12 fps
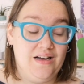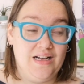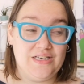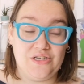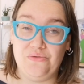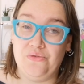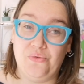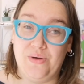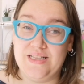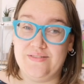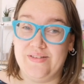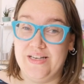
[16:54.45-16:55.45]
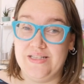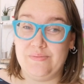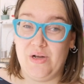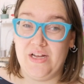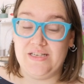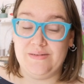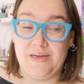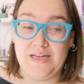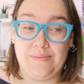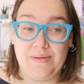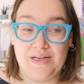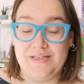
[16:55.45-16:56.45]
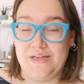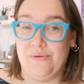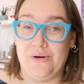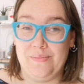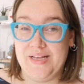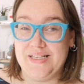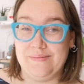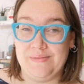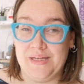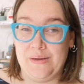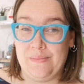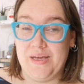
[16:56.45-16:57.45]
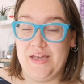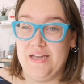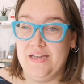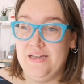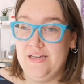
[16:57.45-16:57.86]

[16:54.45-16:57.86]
I don't always feel inspired to make because I want to make something a bit